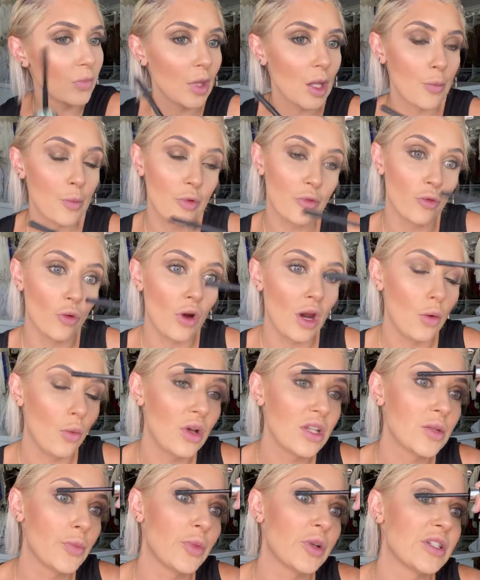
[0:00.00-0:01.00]
before I
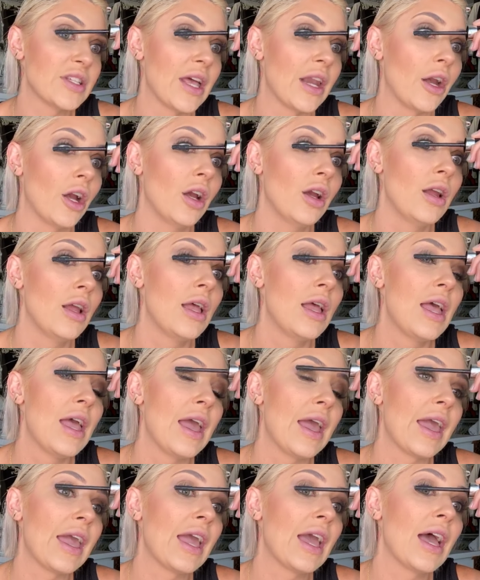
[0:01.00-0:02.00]
was a presenter.
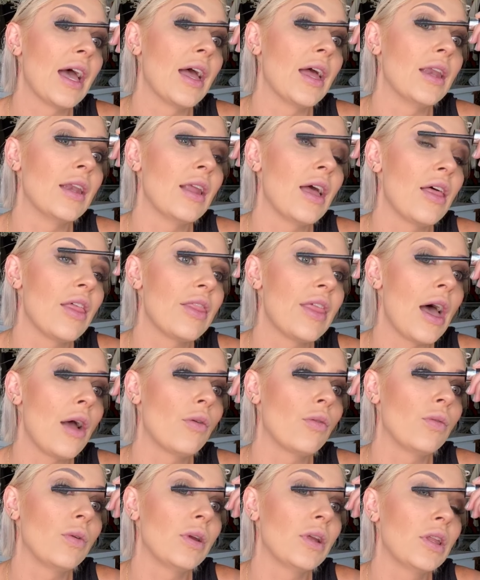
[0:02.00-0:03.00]
And that
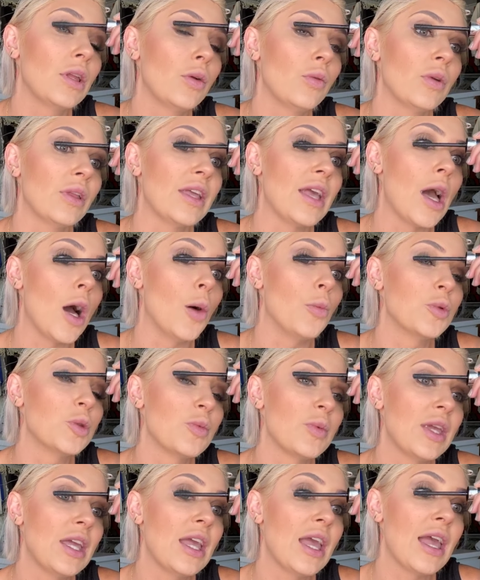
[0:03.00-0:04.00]
really, really helped
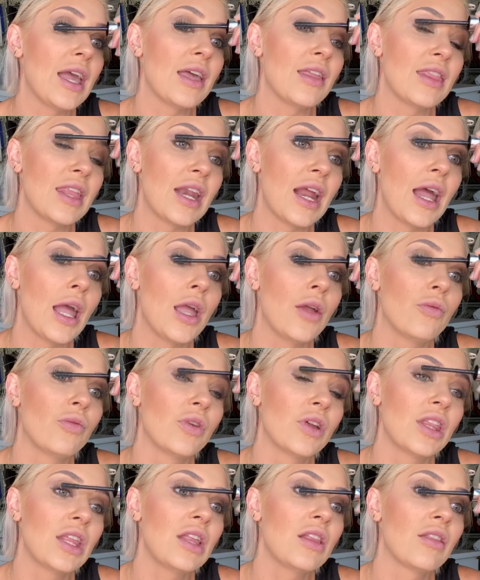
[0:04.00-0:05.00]
me. And then I
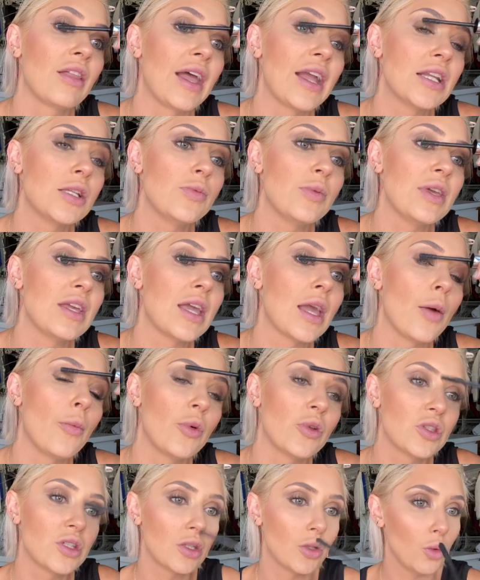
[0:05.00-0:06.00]
really liked being
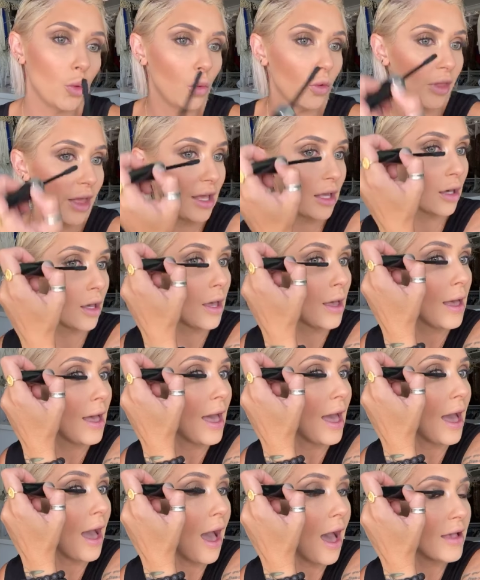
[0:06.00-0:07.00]
able to like
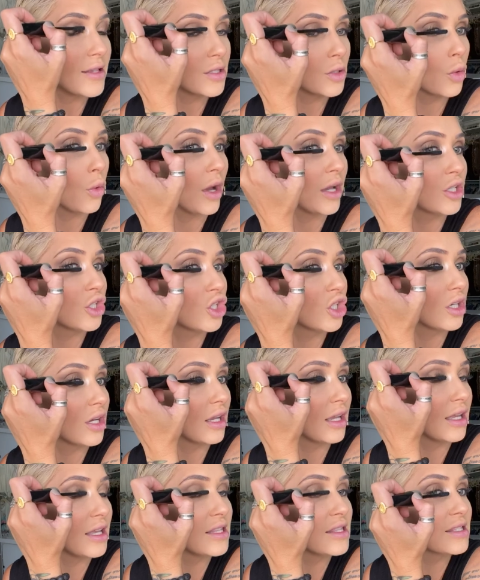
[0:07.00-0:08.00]
ask
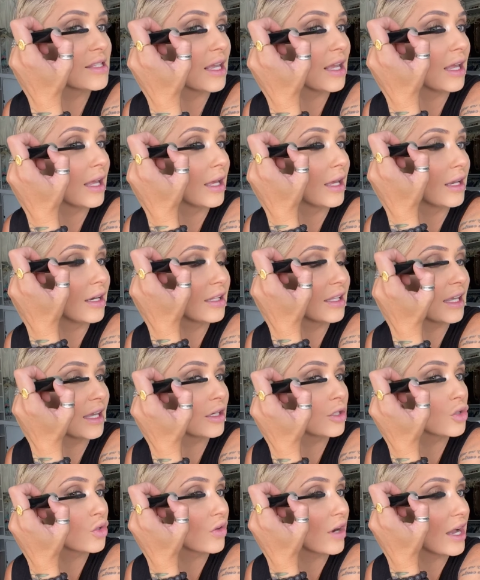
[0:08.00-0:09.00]
questions and
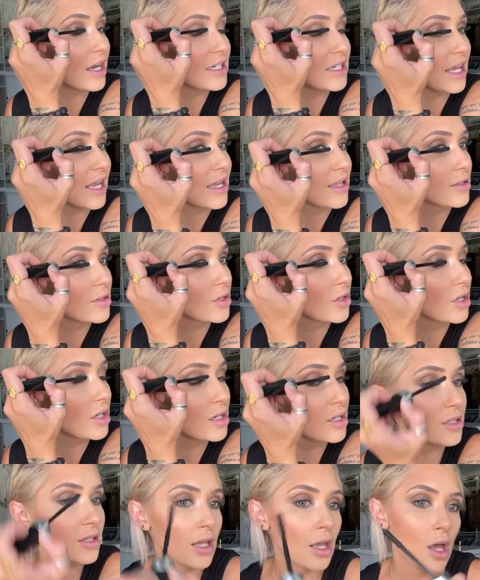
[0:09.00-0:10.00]
get direct
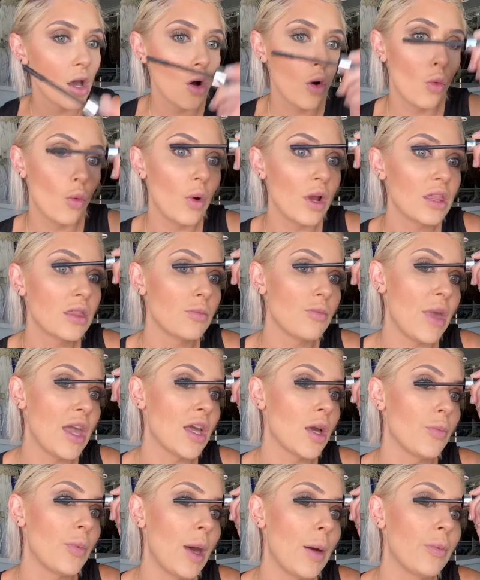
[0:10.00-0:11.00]
answers with
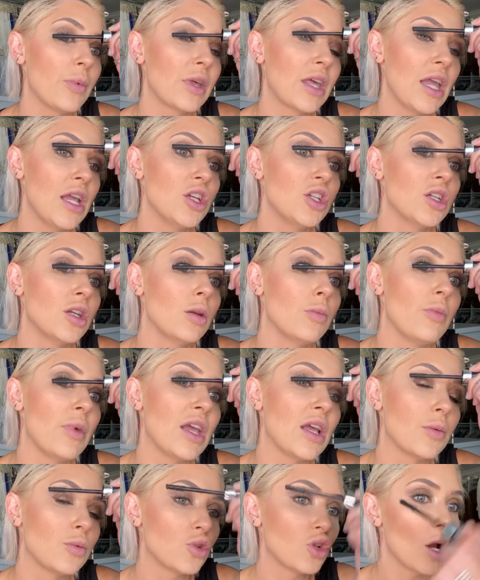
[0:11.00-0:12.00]
makeup application,
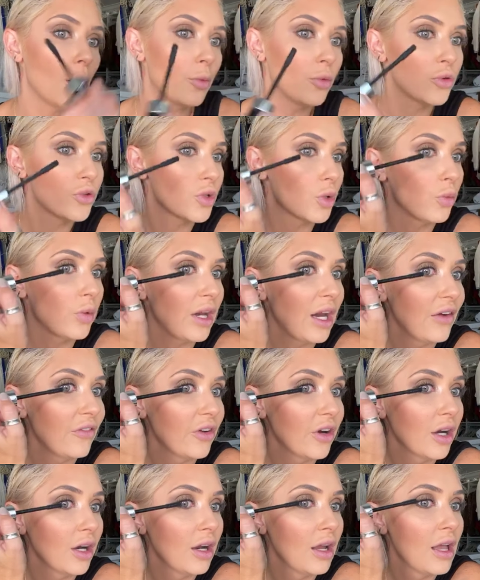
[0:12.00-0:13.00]
makeup troubles, or
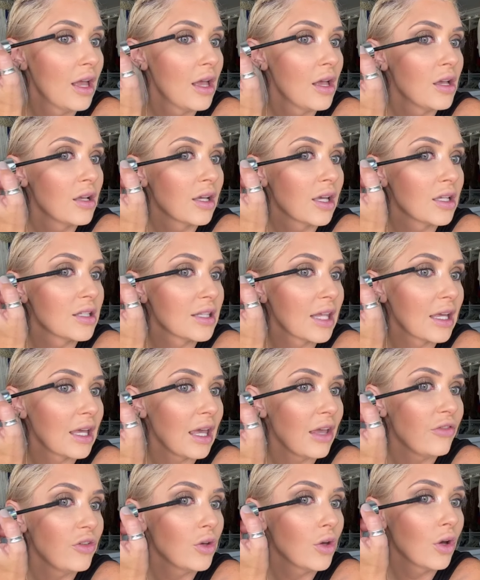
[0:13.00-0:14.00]
whatever. Because, like,
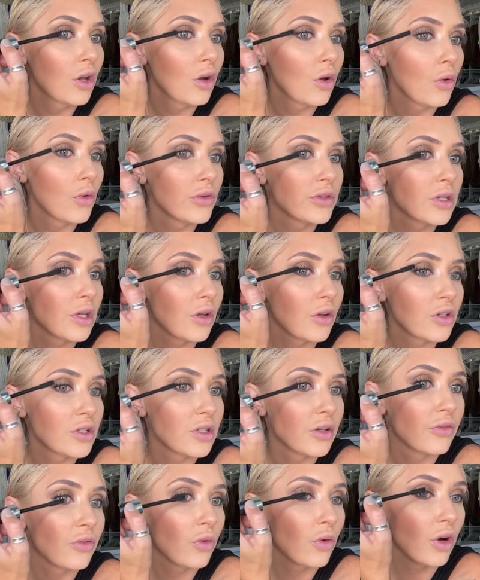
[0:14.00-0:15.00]
if you go to Ulta or
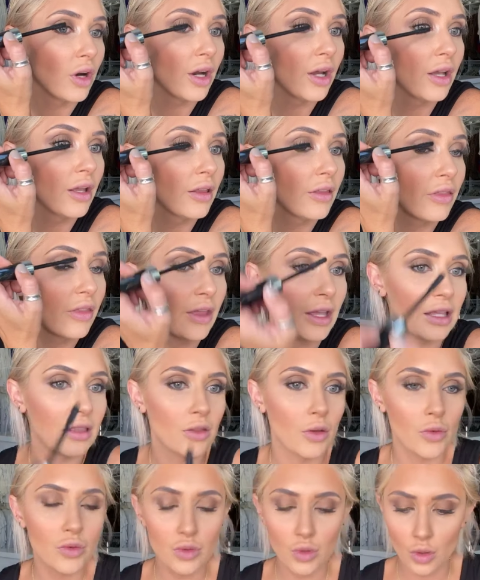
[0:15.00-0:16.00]
Sephora, like,
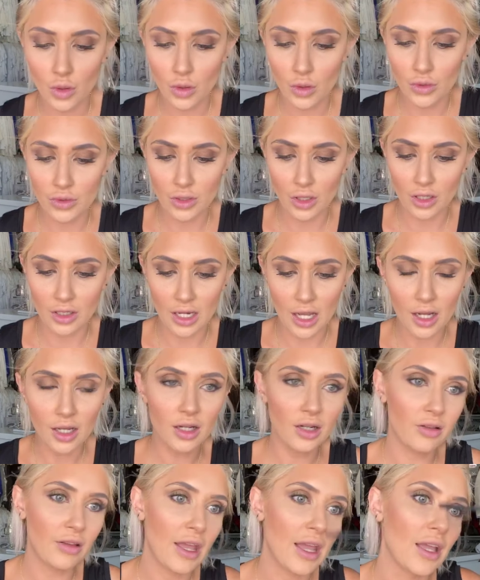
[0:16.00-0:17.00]
those girls are not
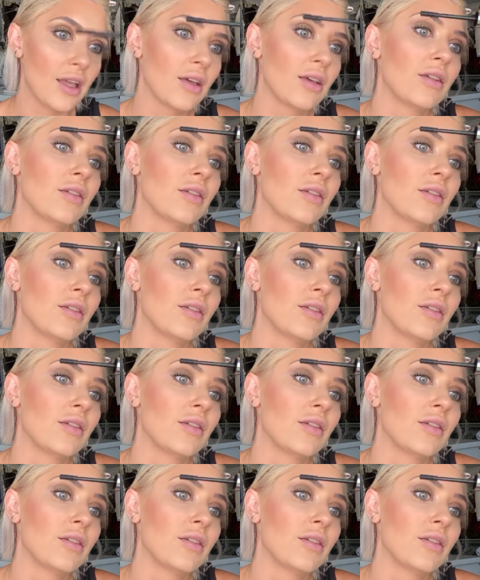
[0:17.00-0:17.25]
gonna, like,